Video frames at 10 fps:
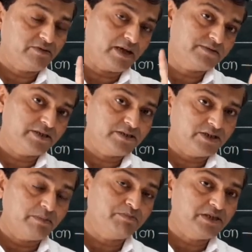We have seen
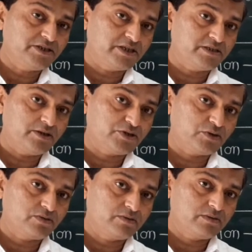jumping change
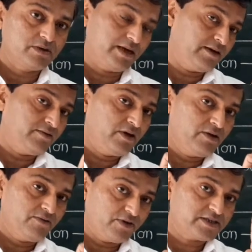also in
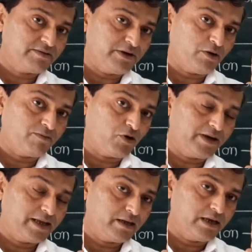first video
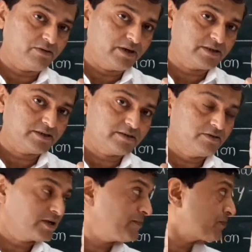of calculus.
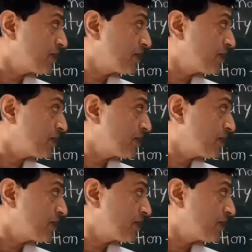Okay.